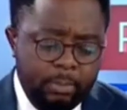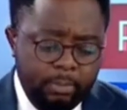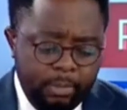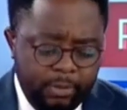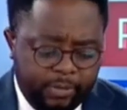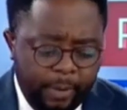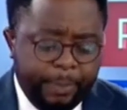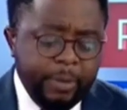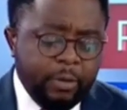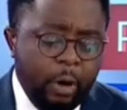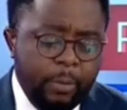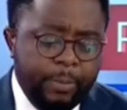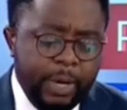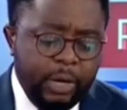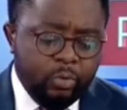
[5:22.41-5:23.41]
Mr. Peter
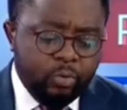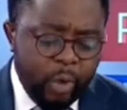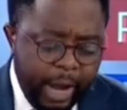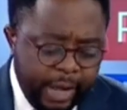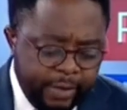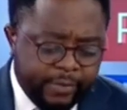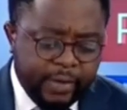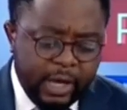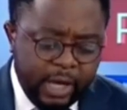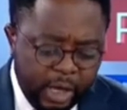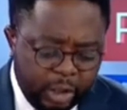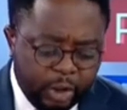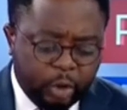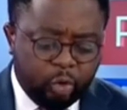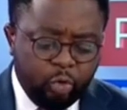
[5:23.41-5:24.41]
Obi raised the
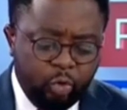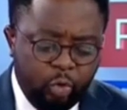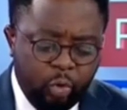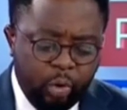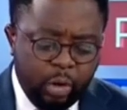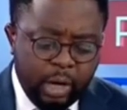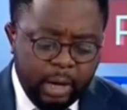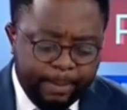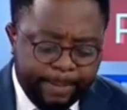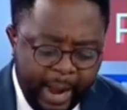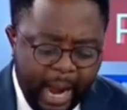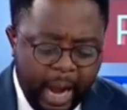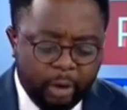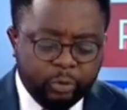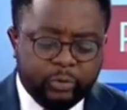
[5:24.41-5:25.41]
issue
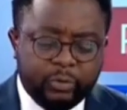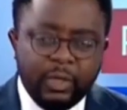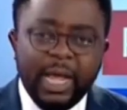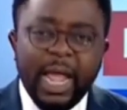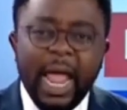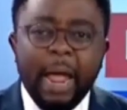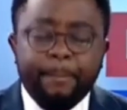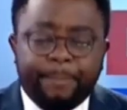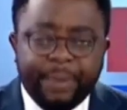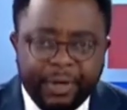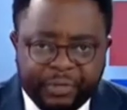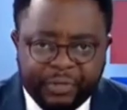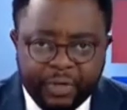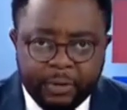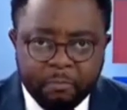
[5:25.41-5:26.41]
about
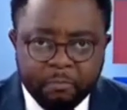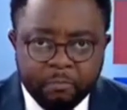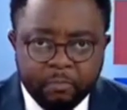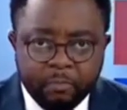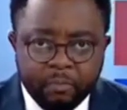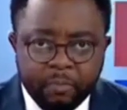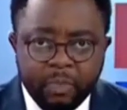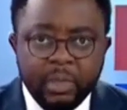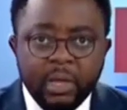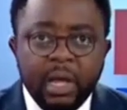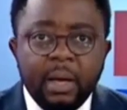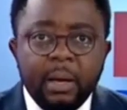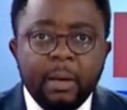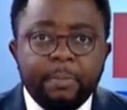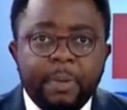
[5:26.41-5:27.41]
empathy.
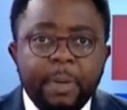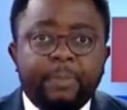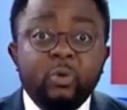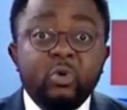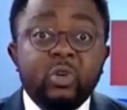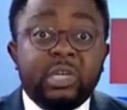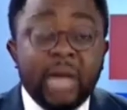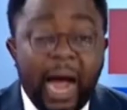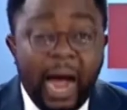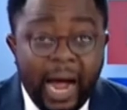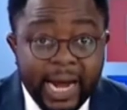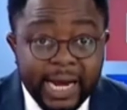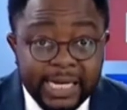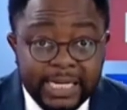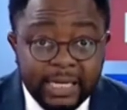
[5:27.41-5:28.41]
People
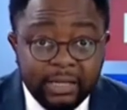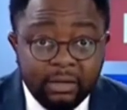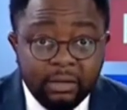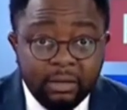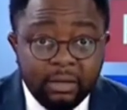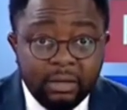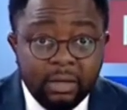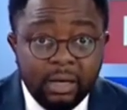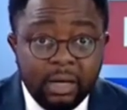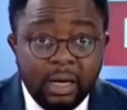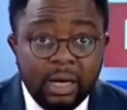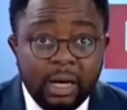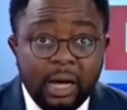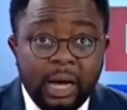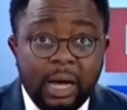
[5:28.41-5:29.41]
died,
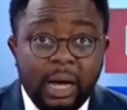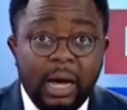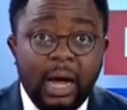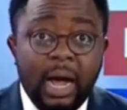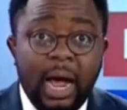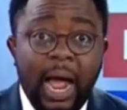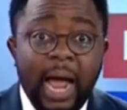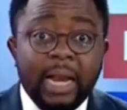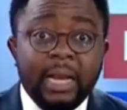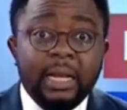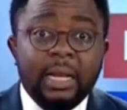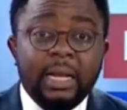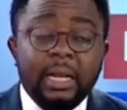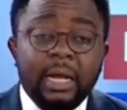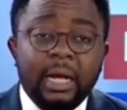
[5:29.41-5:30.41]

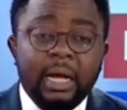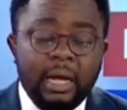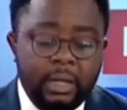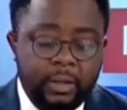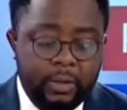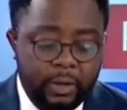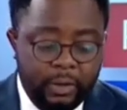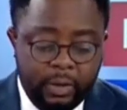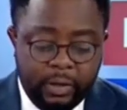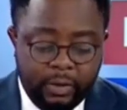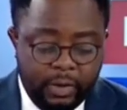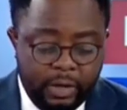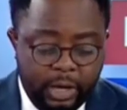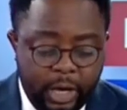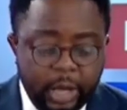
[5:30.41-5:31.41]
and
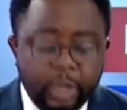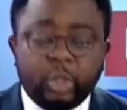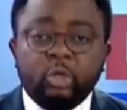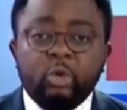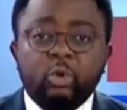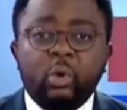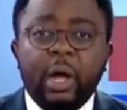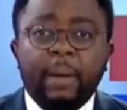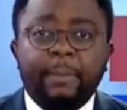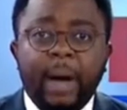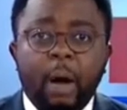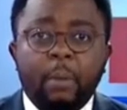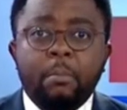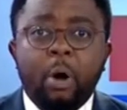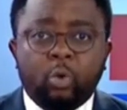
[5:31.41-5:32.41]
the issue
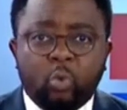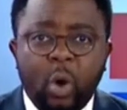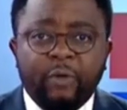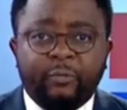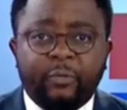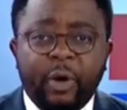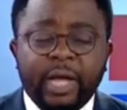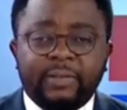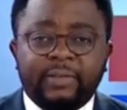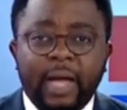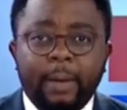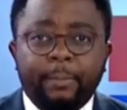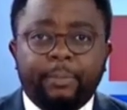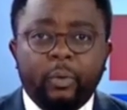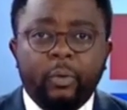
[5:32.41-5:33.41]
about Mokwa, for
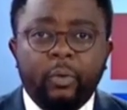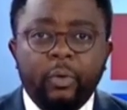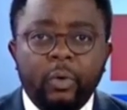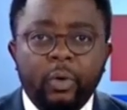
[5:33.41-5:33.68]
example,